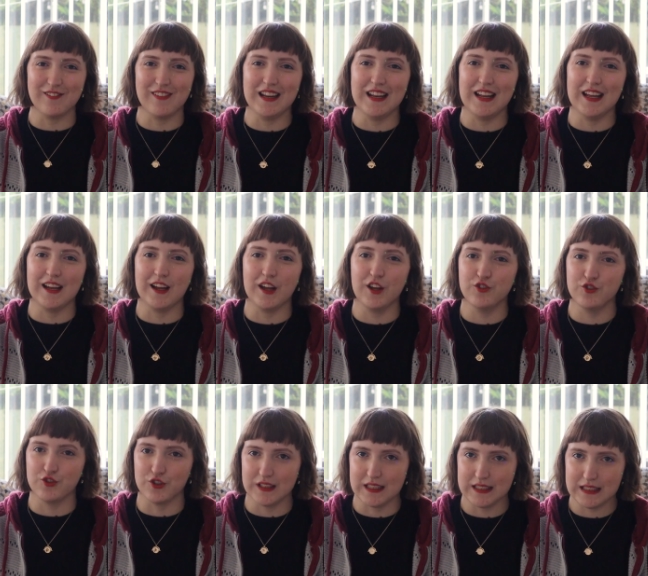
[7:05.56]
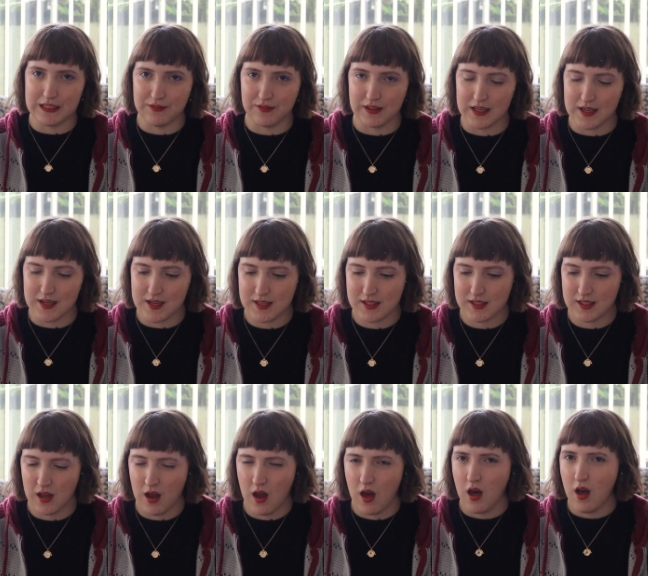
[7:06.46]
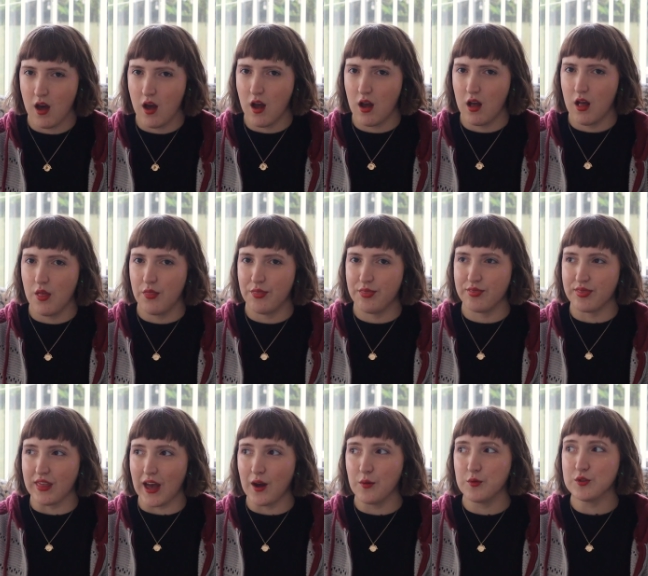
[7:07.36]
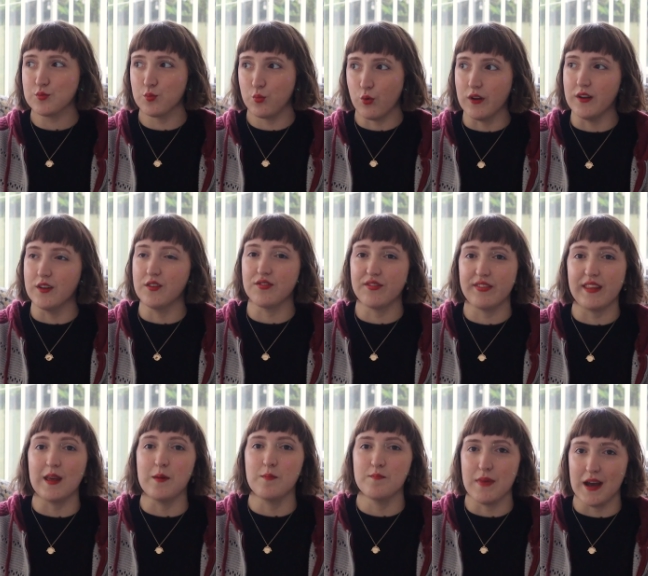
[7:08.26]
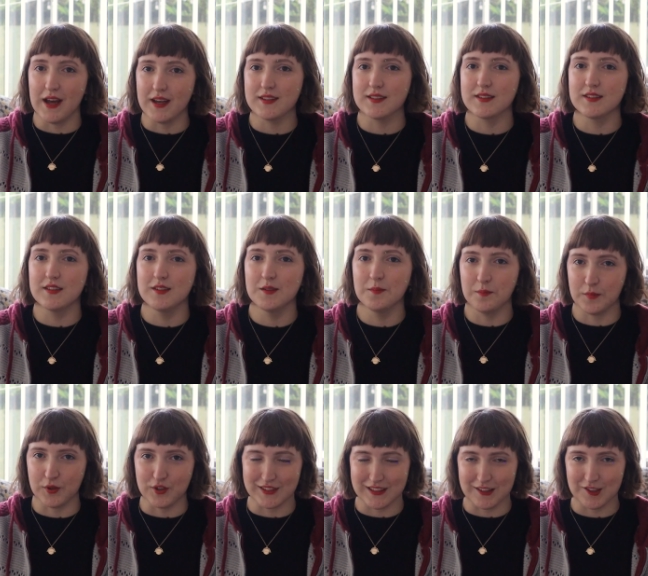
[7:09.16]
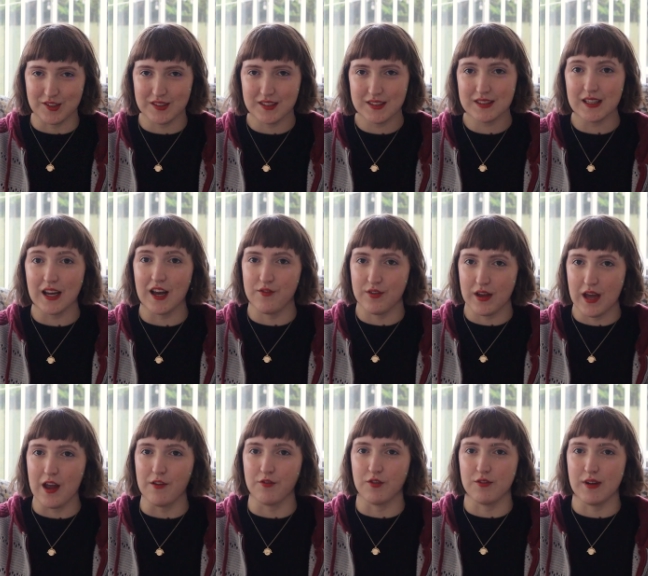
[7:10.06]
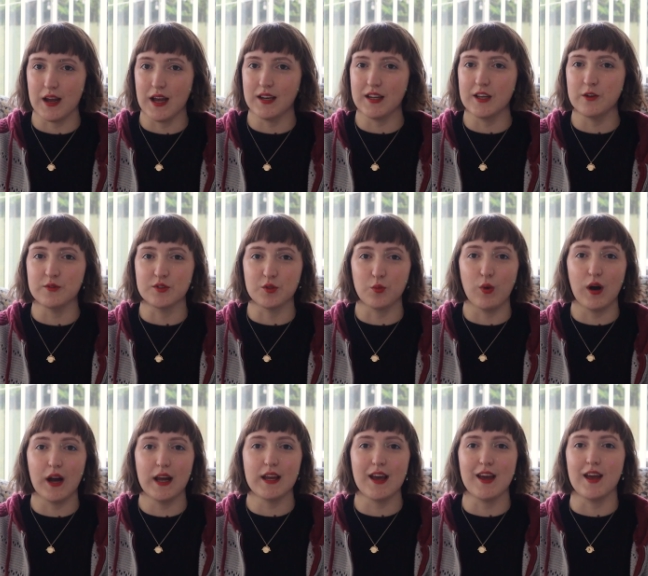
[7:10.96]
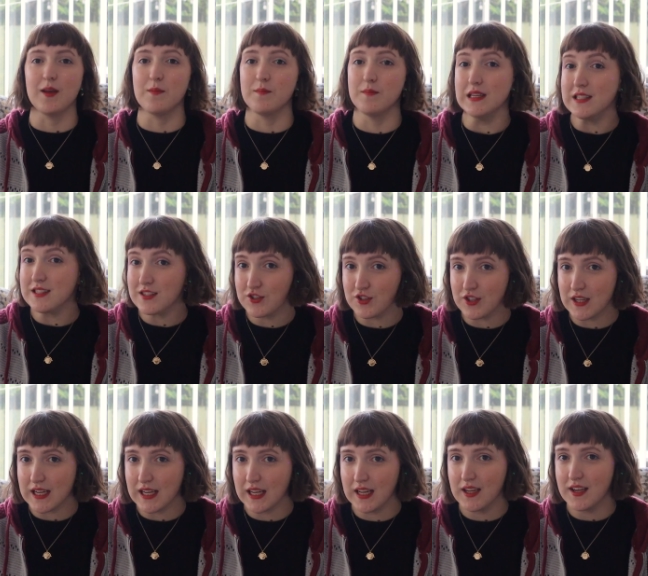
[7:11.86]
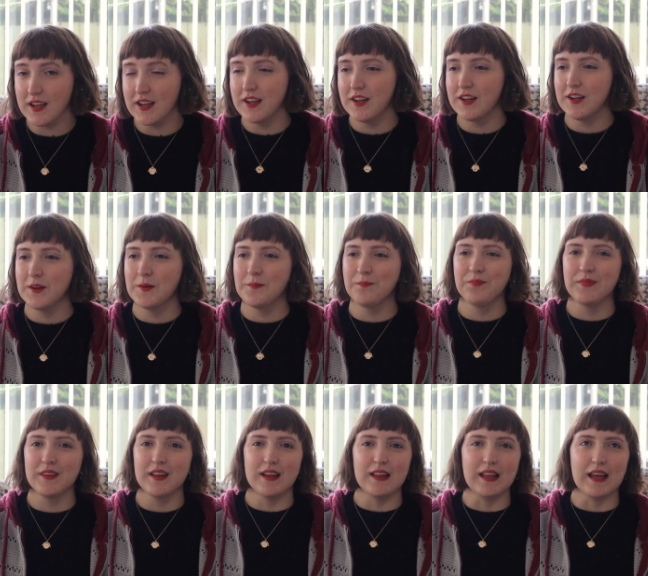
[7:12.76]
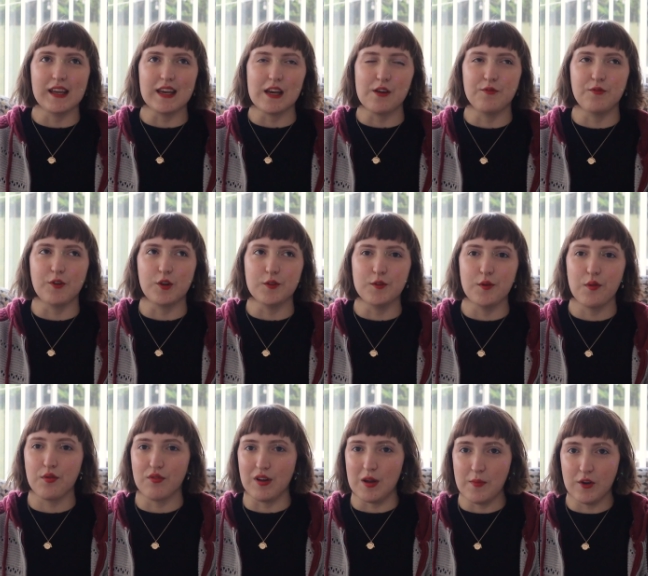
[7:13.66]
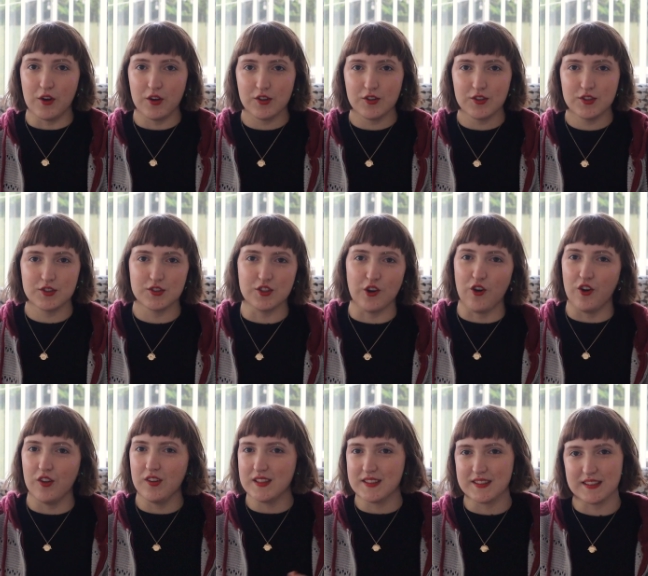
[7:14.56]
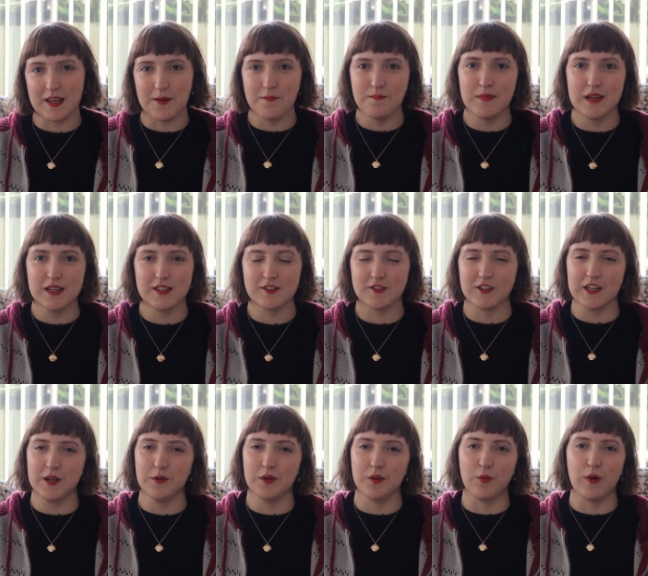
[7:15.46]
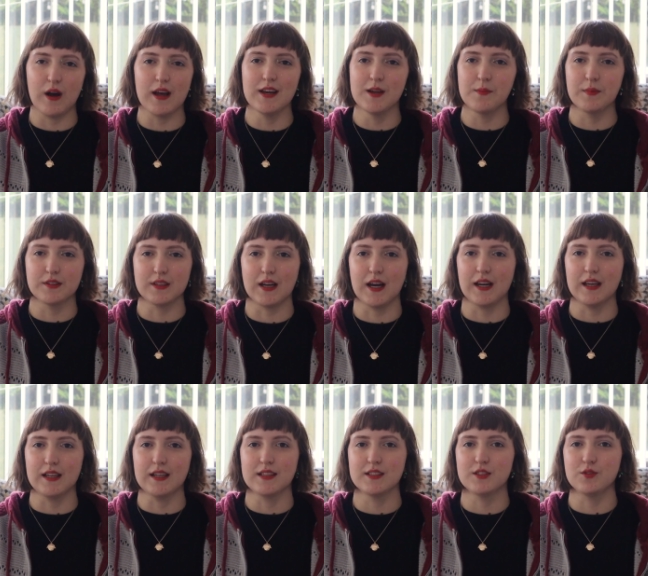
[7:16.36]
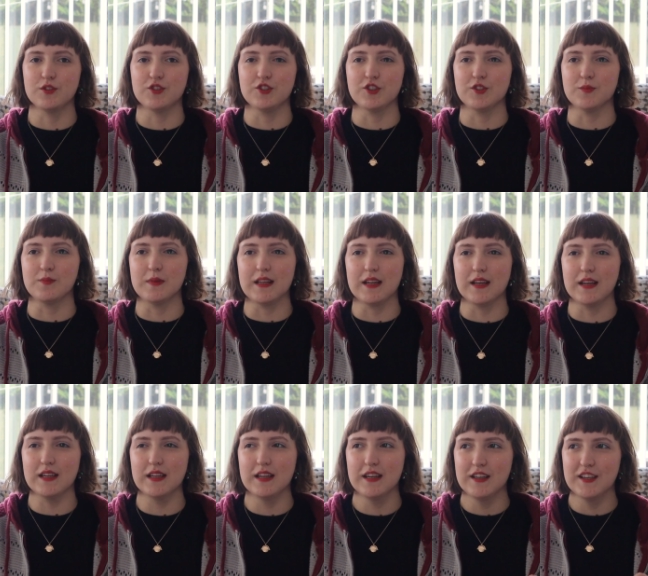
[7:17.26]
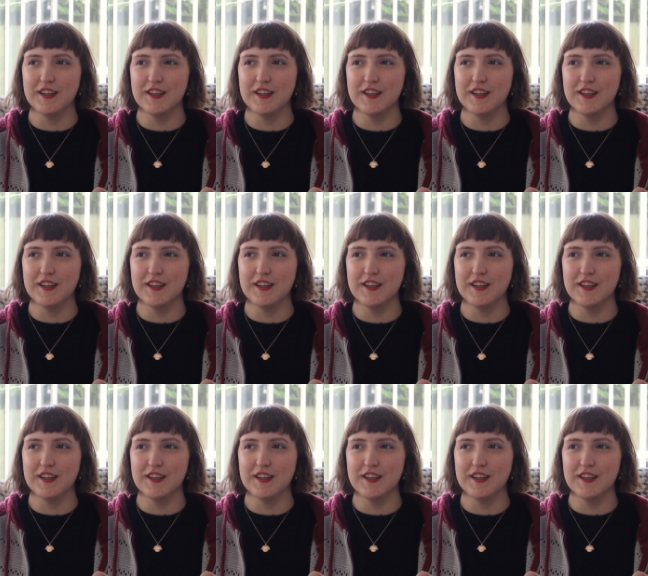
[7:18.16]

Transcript: reading Truly Devious. That was one of the best book series I've ever read. It was a YA mystery. Like, it followed 3 books, all the same mystery with a YA protagonist, which just made it